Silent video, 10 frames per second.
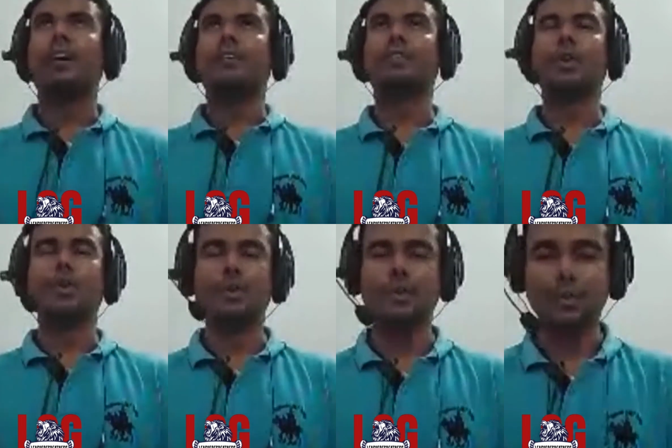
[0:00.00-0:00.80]

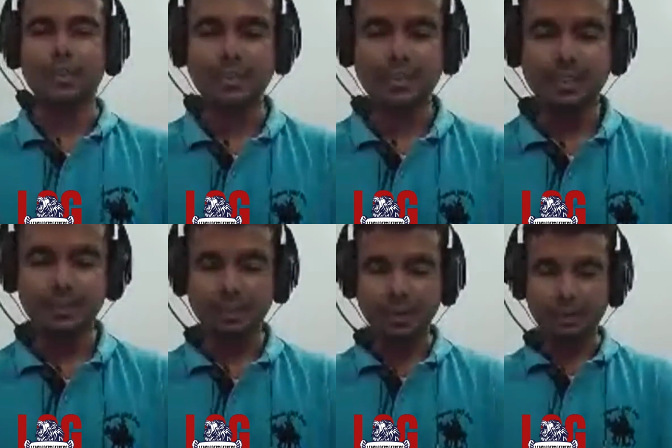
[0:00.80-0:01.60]
so this is
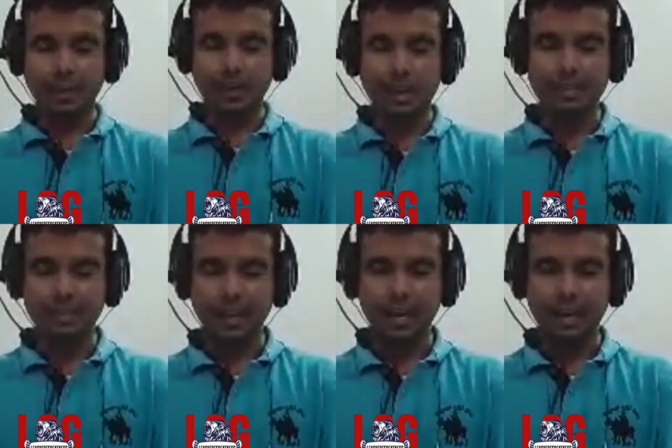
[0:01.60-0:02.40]
pretty
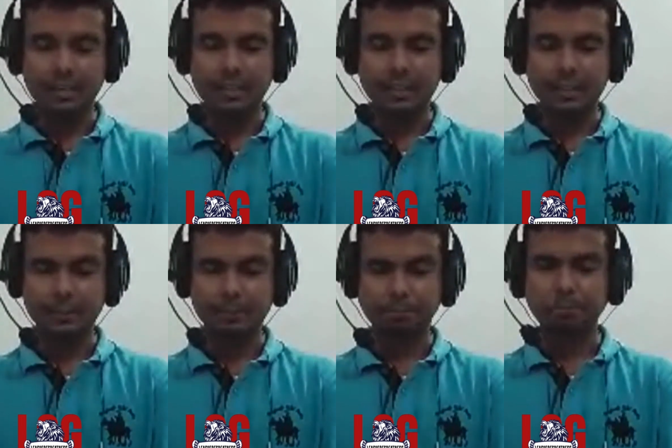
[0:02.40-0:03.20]
fantastic. And
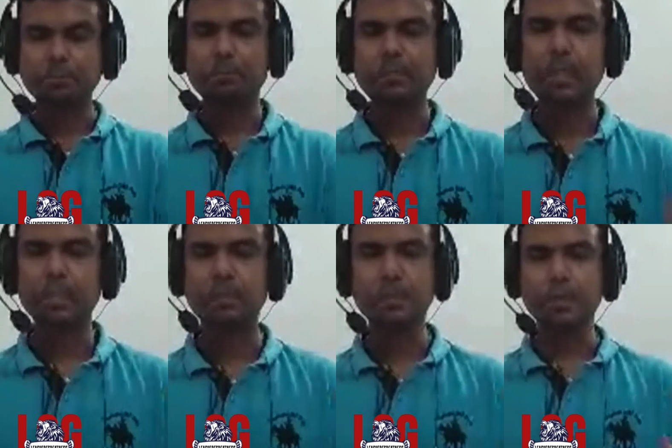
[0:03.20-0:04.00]

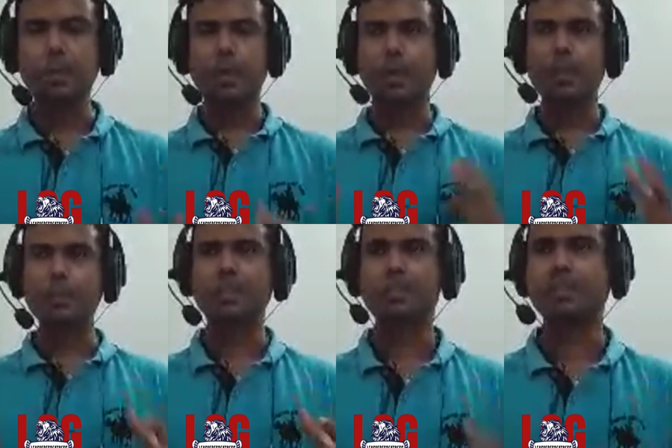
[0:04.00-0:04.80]
what do
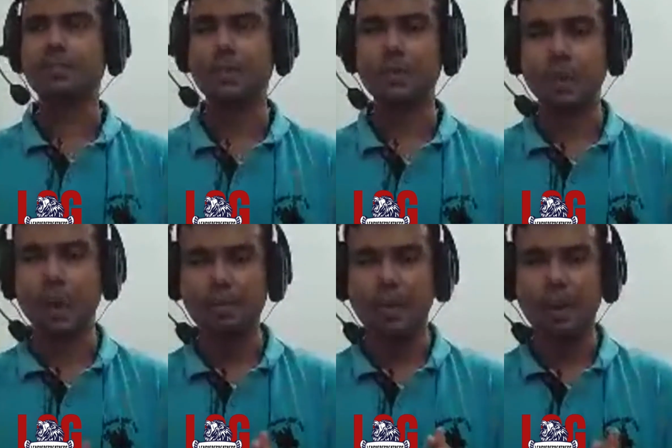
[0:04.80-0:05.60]
you think the future
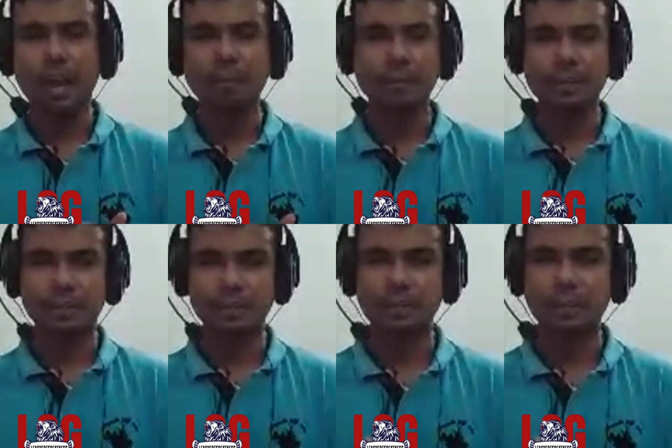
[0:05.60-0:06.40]
of online
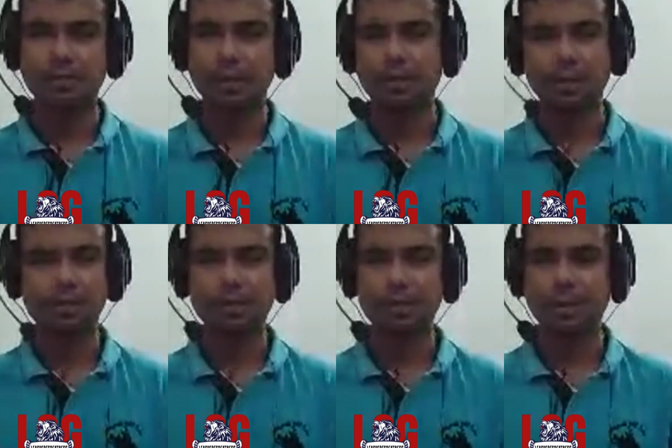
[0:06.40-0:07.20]
business
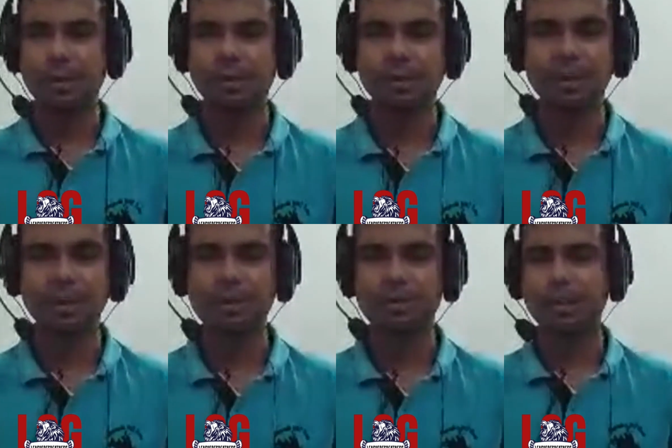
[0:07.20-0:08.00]
in
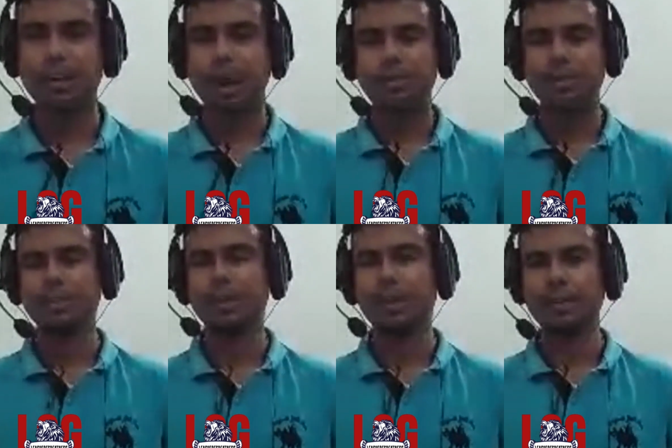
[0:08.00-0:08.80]
this after
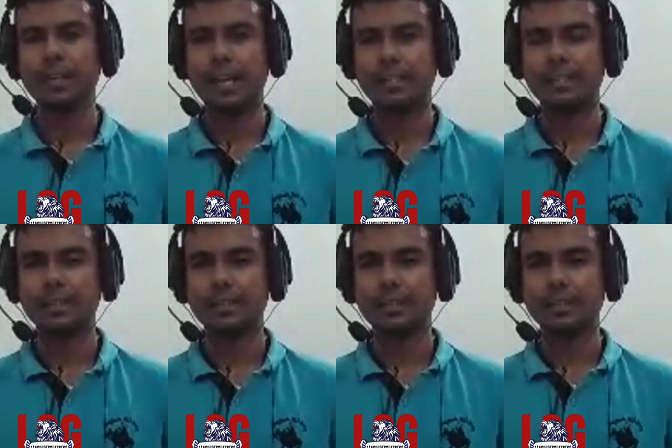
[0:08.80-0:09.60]
this COVID-19?
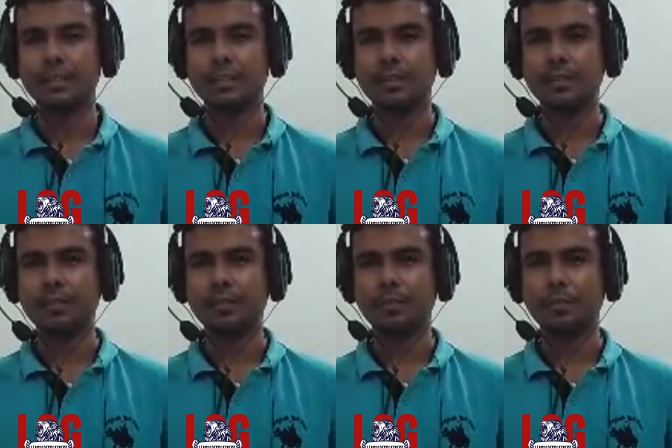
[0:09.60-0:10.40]

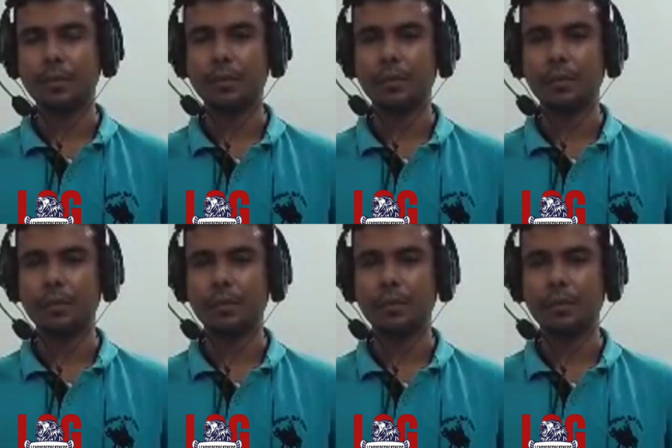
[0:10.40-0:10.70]
What do